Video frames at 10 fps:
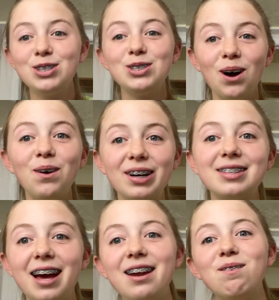so
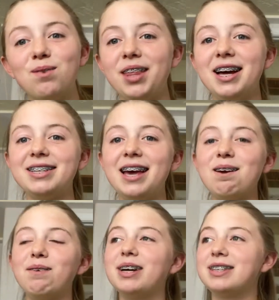excited for that day
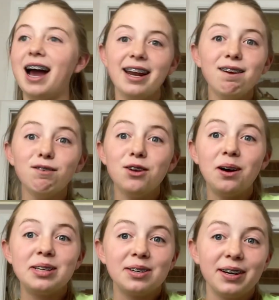because I didn't even know I
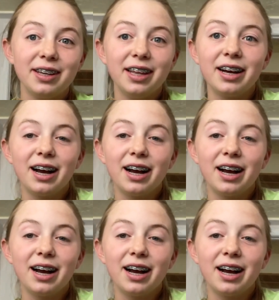was going to look.